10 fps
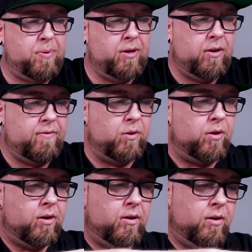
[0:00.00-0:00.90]
Put it on the
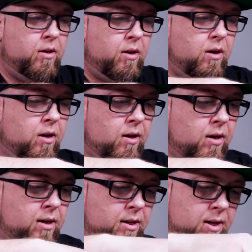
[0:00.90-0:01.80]
floor.
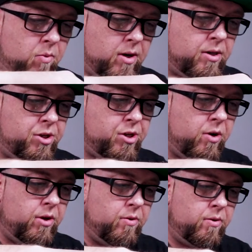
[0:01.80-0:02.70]
Because I wanted to
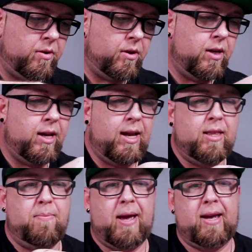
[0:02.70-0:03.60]
show you
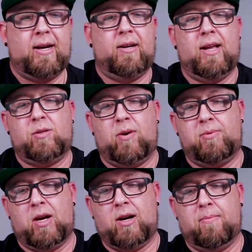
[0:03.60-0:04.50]
in the bag here. That's what
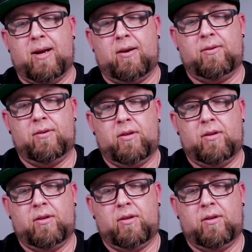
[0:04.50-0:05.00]
I'm talking about.